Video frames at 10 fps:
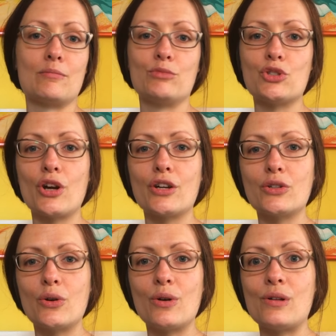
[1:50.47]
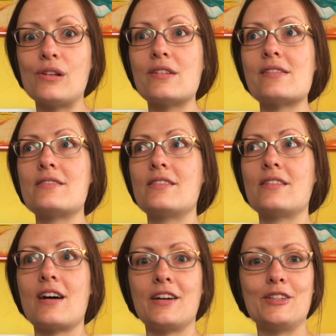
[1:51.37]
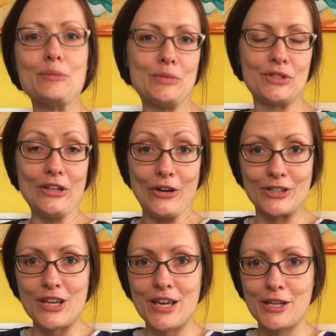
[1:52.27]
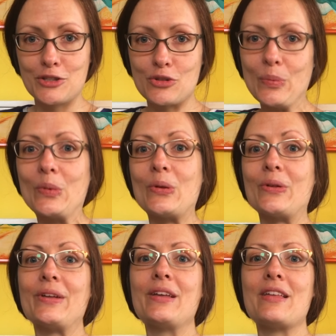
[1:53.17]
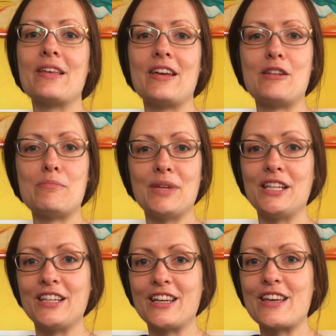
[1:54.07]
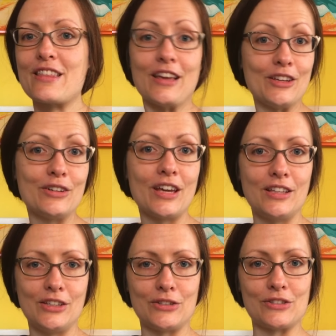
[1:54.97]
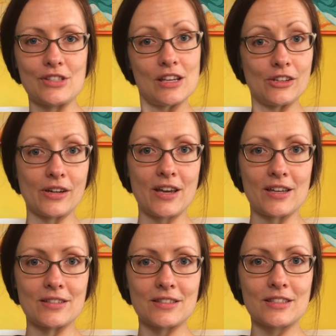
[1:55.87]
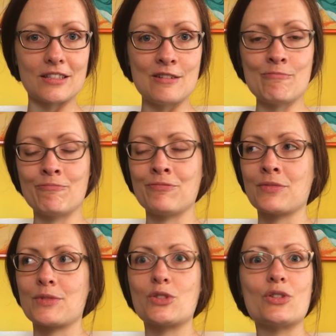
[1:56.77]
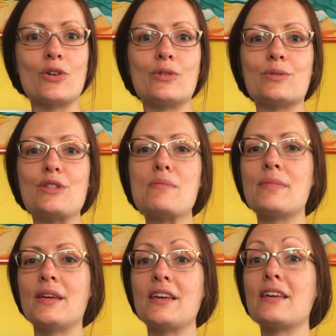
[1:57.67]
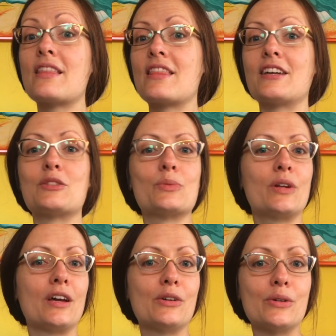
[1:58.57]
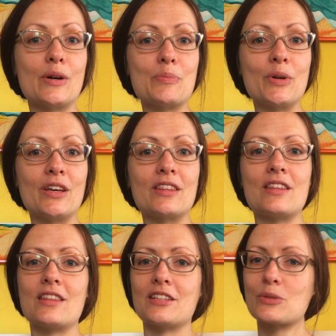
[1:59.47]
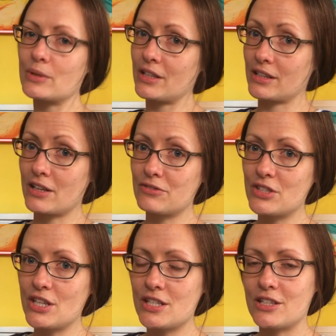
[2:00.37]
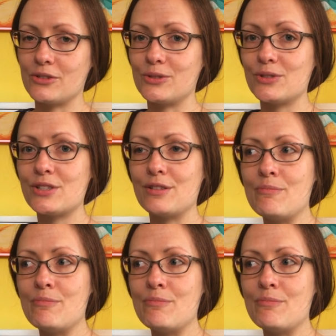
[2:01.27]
charcoal, items that are tangible, and media that you can use in your hands. So to me, that's what I grew up with. That's what I love to use.